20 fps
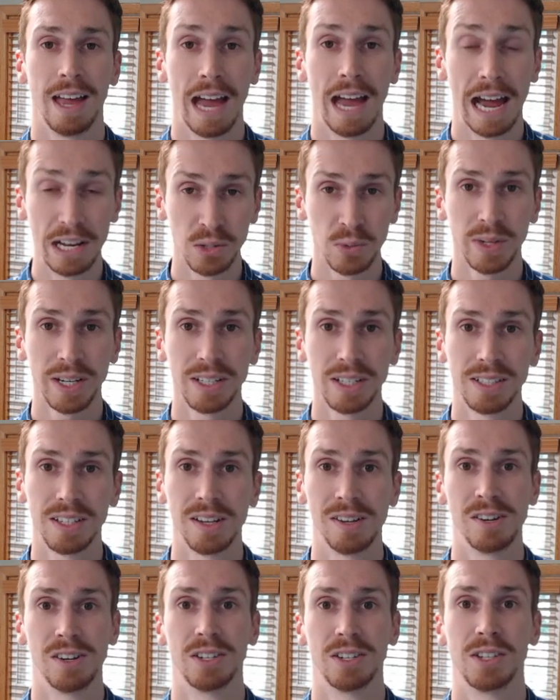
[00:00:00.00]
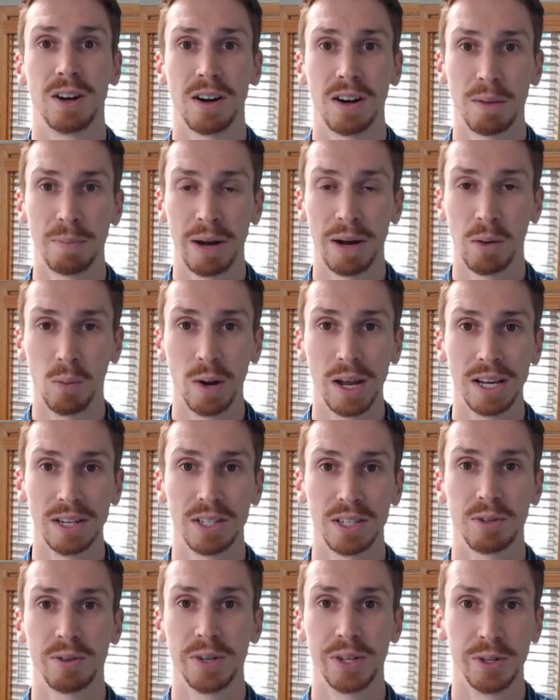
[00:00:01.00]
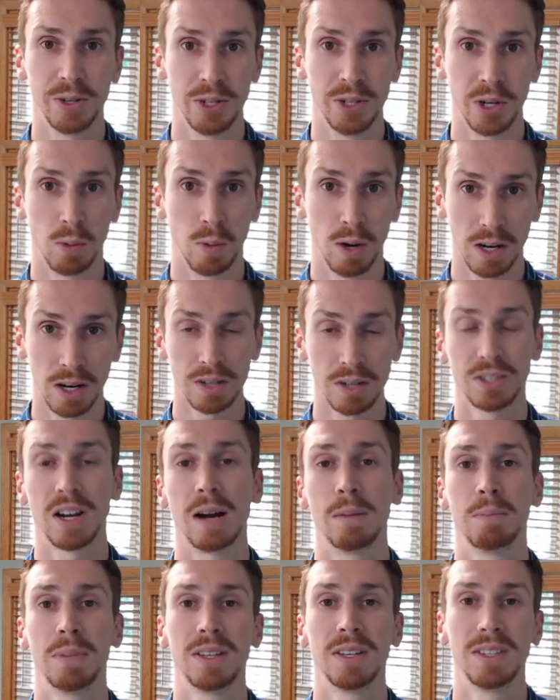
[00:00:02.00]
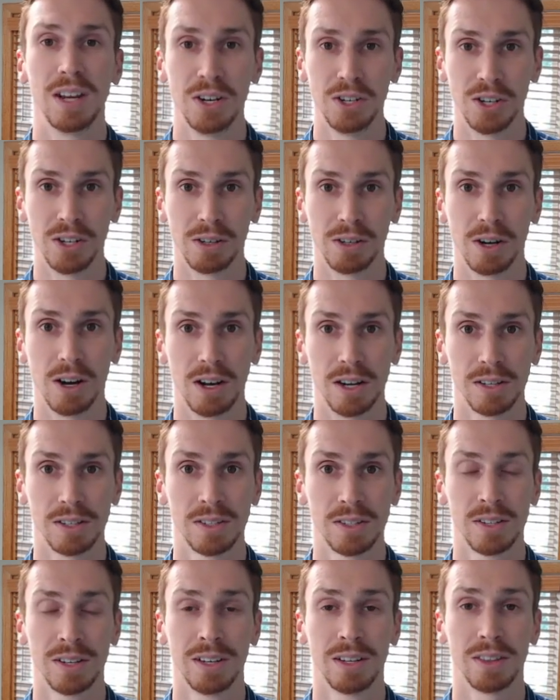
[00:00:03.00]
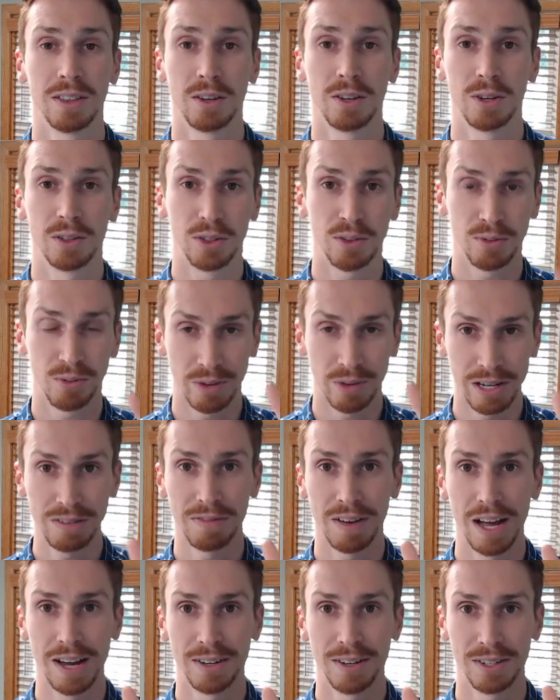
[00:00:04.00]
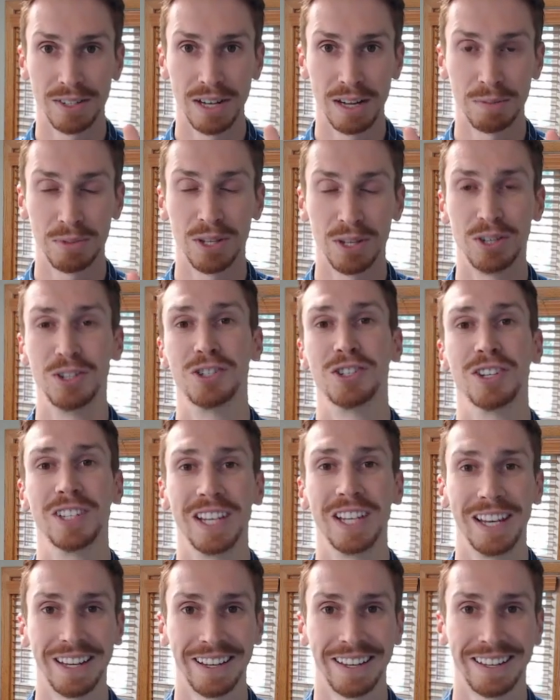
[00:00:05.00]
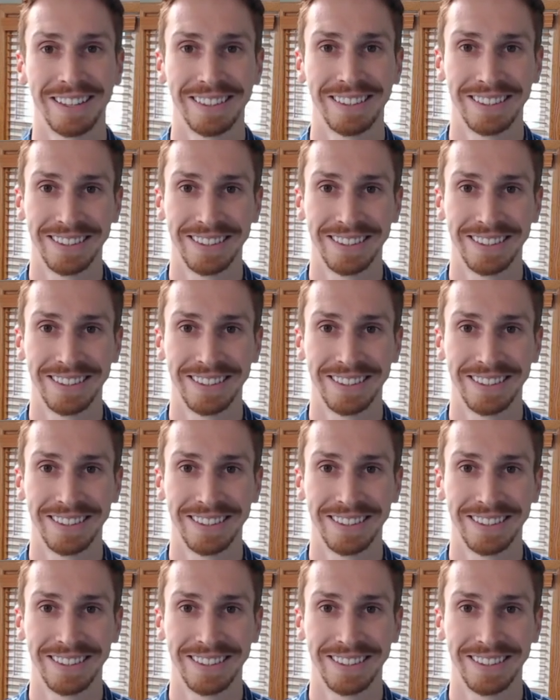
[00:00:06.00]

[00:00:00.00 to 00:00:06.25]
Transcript: As we continue to talk about ways to reduce your workers' compensation costs, there are 3 final steps that you should take.